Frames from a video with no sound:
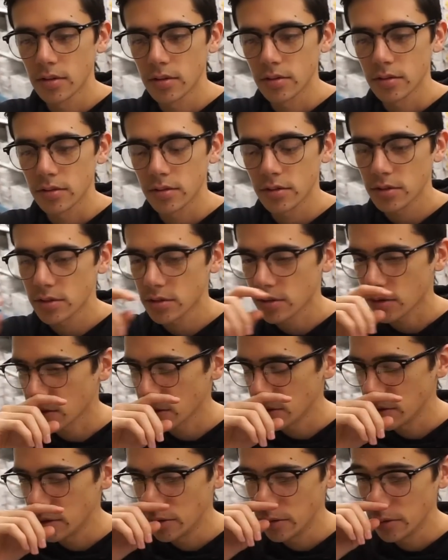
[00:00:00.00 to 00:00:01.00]

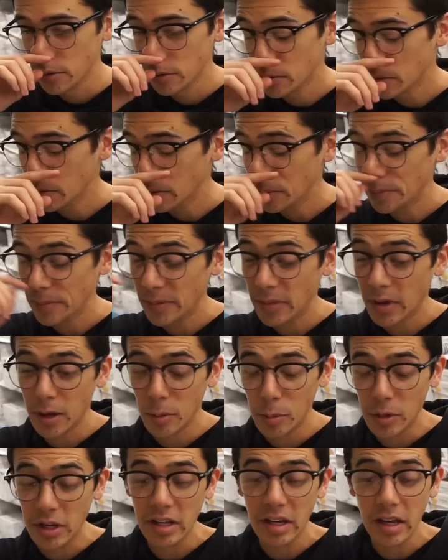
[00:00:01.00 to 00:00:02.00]
Staryu.
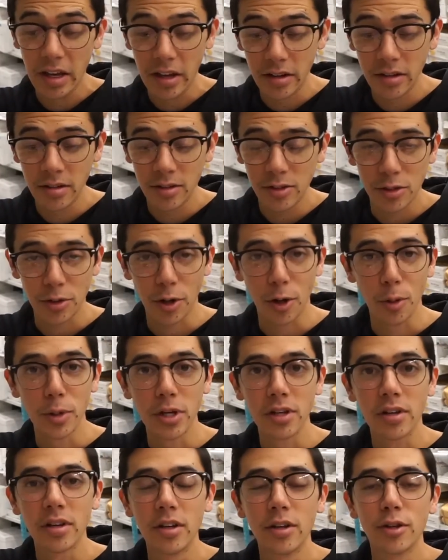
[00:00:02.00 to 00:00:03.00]
I mean, again,
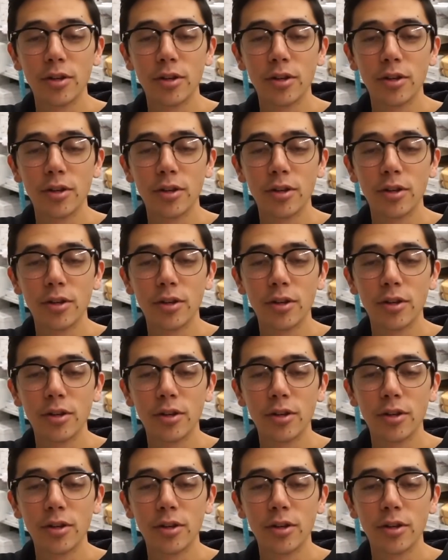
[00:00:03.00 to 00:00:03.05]
Starmie.